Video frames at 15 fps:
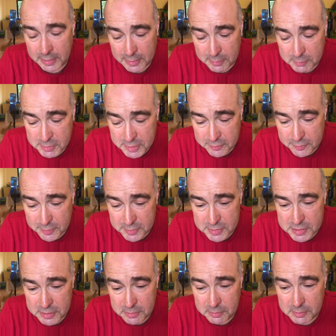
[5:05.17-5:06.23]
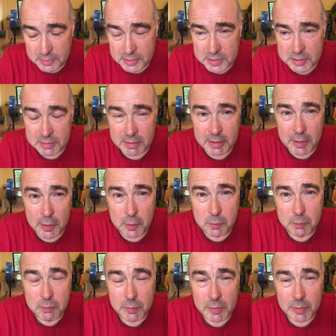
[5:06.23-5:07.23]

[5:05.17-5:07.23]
different to at home.